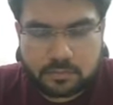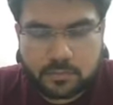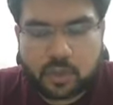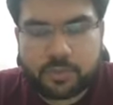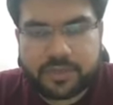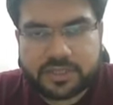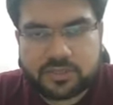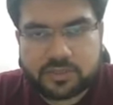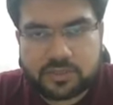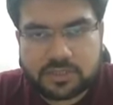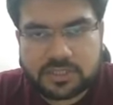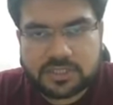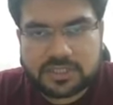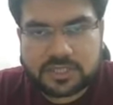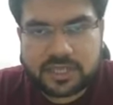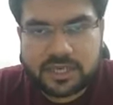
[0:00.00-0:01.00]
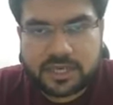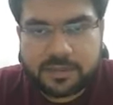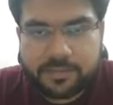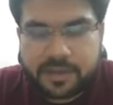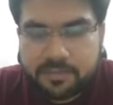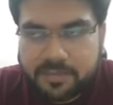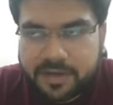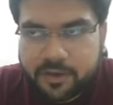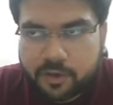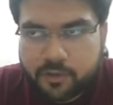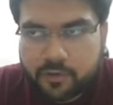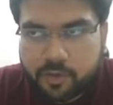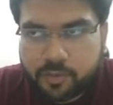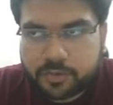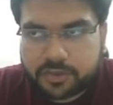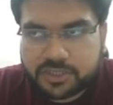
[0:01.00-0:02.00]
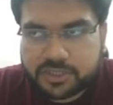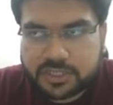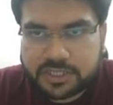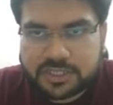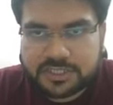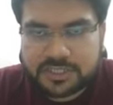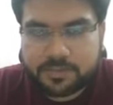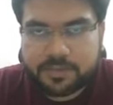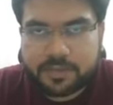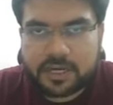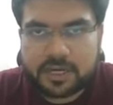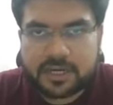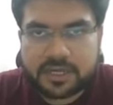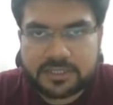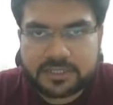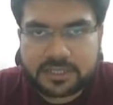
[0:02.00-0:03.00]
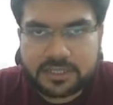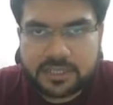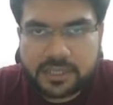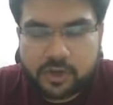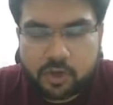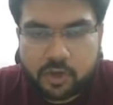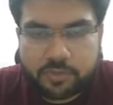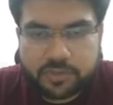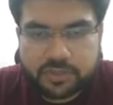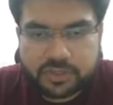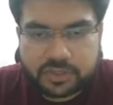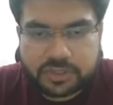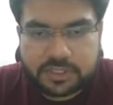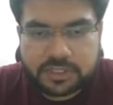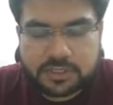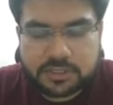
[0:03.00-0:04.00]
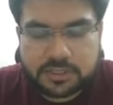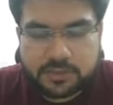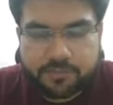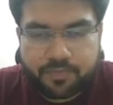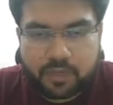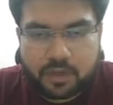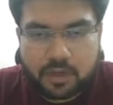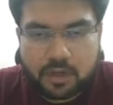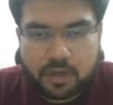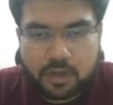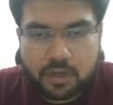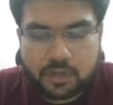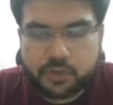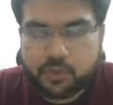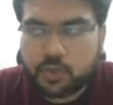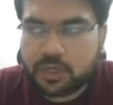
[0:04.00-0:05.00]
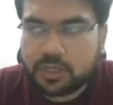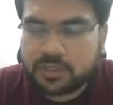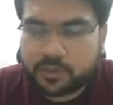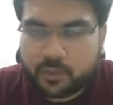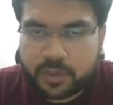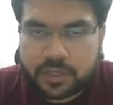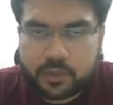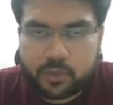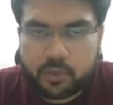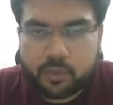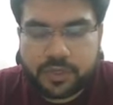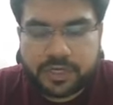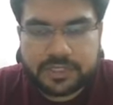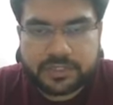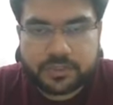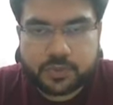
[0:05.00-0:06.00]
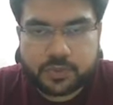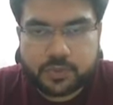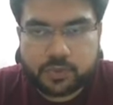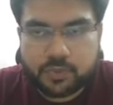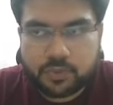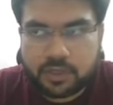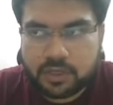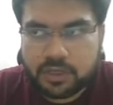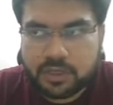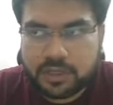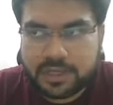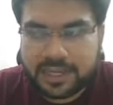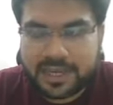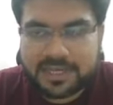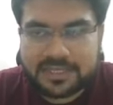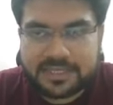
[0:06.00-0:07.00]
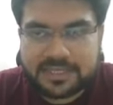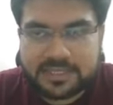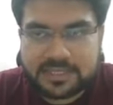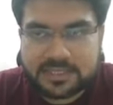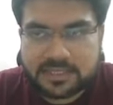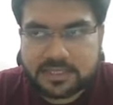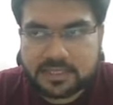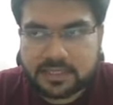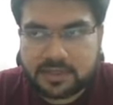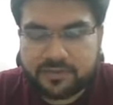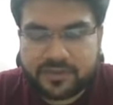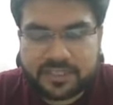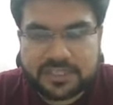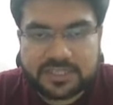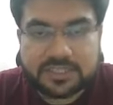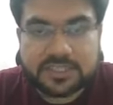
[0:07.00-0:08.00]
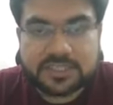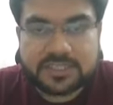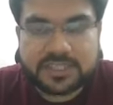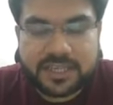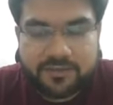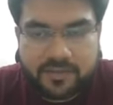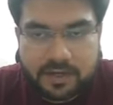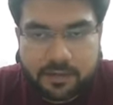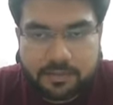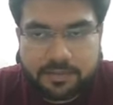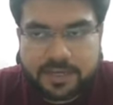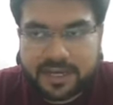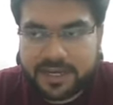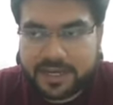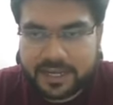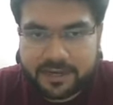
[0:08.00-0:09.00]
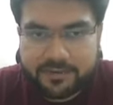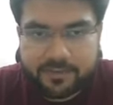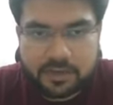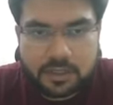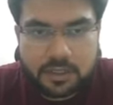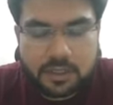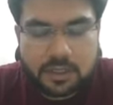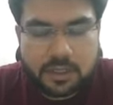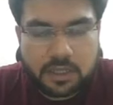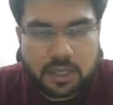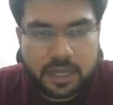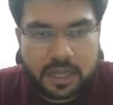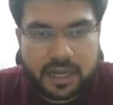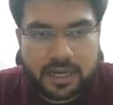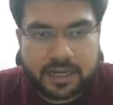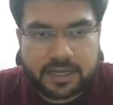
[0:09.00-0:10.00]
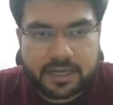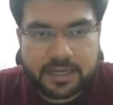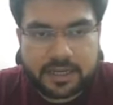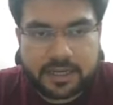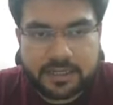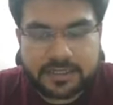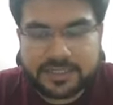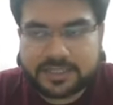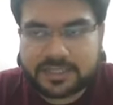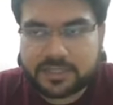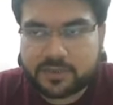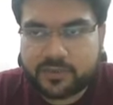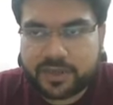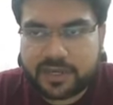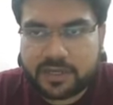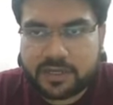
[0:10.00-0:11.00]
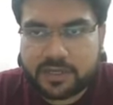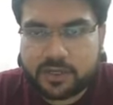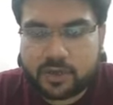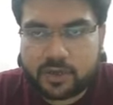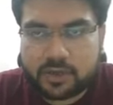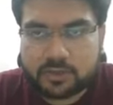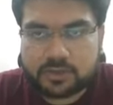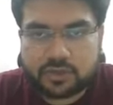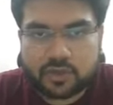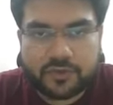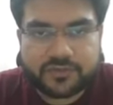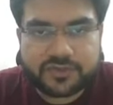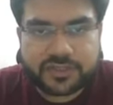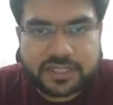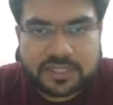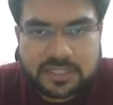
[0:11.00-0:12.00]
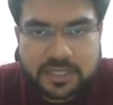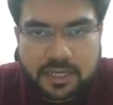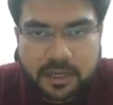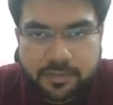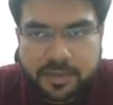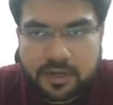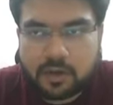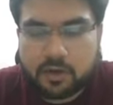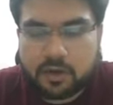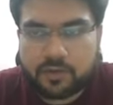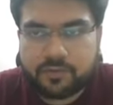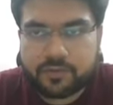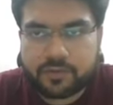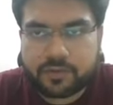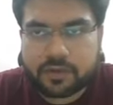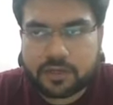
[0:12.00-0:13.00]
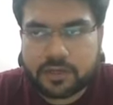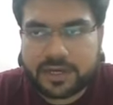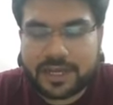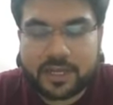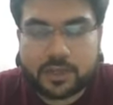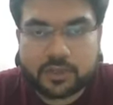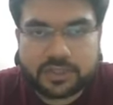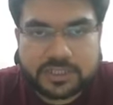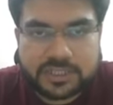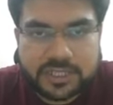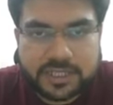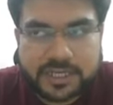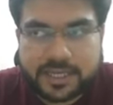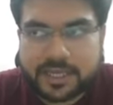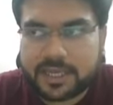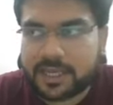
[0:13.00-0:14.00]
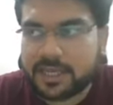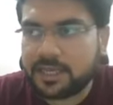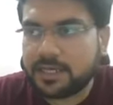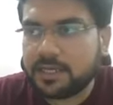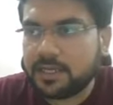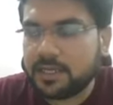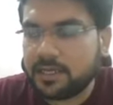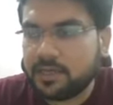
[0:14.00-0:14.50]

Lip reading: Now, based on this enablement of opportunities and prioritizing the opportunities, you are the one who needs to get these features developed and delivered. And this is wherein your soft skills come in of negotiating and